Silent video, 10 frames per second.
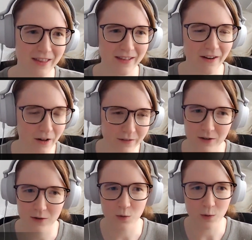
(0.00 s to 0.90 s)
all of
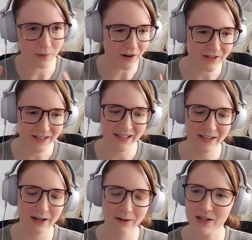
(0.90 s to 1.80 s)
the cool projects that
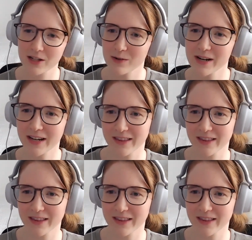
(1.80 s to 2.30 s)
they were doing.